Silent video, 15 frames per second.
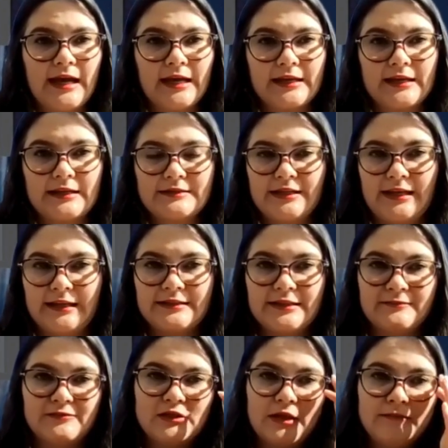I
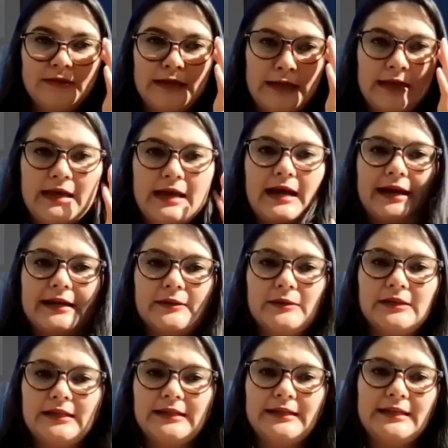selected insomnia and I will
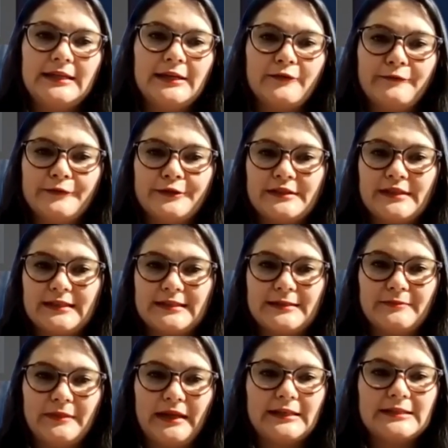click in here for 60
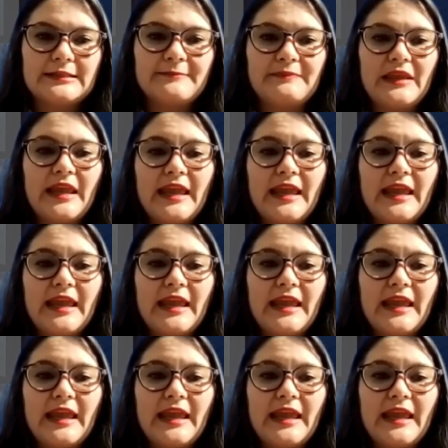minutes.